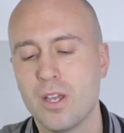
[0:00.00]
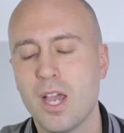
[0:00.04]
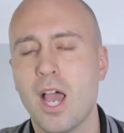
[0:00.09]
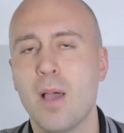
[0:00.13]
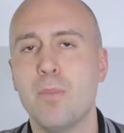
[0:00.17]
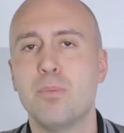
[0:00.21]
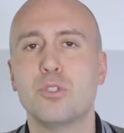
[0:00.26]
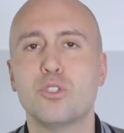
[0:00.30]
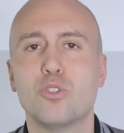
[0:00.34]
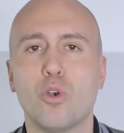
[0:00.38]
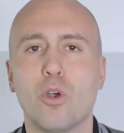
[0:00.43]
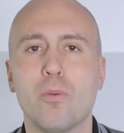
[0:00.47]

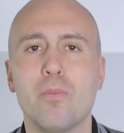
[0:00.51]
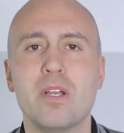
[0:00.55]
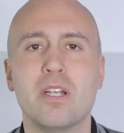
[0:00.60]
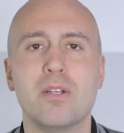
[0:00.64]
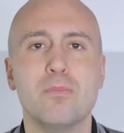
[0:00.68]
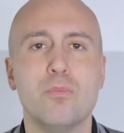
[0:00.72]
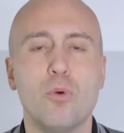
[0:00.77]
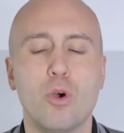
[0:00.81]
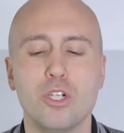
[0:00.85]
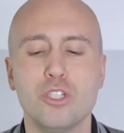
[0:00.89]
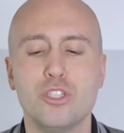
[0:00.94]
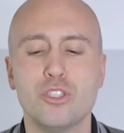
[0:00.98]

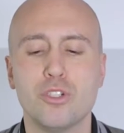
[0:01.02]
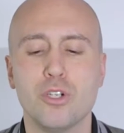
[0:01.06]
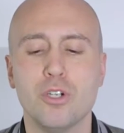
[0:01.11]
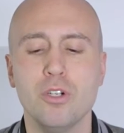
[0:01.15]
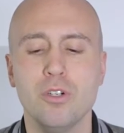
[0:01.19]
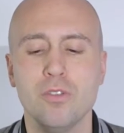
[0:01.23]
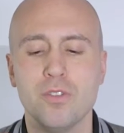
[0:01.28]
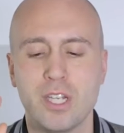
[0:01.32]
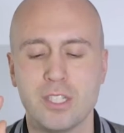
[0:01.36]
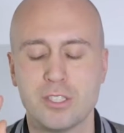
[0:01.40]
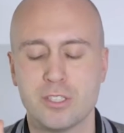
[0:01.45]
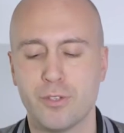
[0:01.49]
absorbing
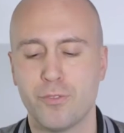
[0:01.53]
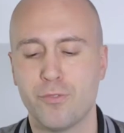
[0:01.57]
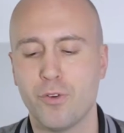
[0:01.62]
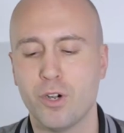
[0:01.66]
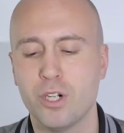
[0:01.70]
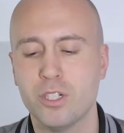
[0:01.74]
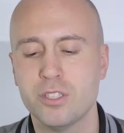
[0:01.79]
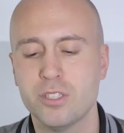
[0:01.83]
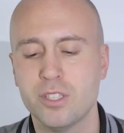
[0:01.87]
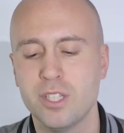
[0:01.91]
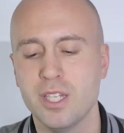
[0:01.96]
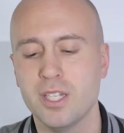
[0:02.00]
moisture. That's the
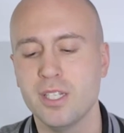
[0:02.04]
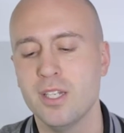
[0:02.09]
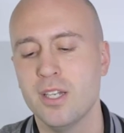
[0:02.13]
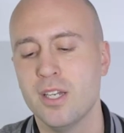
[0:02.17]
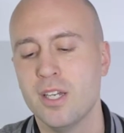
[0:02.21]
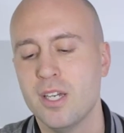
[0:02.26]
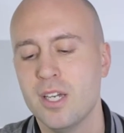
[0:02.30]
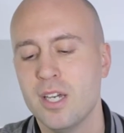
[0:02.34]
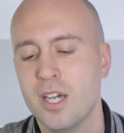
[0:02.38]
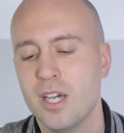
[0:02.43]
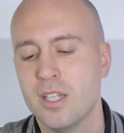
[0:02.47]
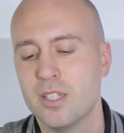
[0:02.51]
first thing.
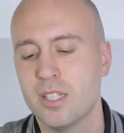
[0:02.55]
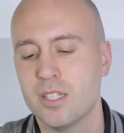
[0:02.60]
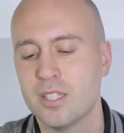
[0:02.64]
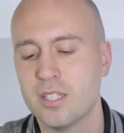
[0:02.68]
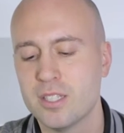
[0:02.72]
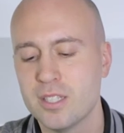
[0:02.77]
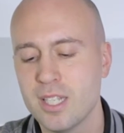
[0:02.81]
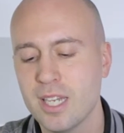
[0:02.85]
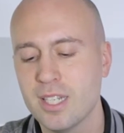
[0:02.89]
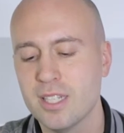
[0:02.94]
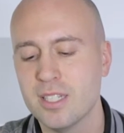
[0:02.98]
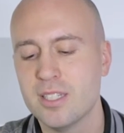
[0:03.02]
The
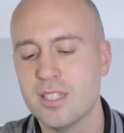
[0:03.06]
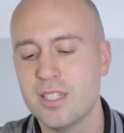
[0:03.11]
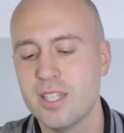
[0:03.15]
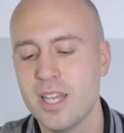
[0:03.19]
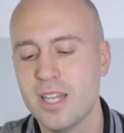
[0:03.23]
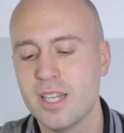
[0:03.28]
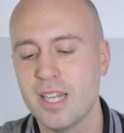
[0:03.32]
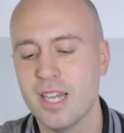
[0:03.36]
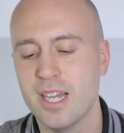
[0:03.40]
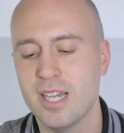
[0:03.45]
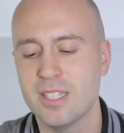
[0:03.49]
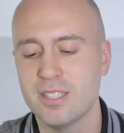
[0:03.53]
second
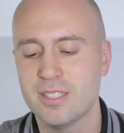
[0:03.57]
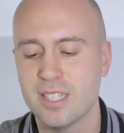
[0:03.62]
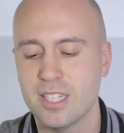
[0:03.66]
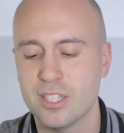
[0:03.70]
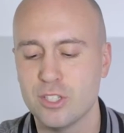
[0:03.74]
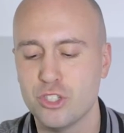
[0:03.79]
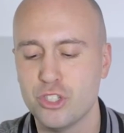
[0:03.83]
thing is a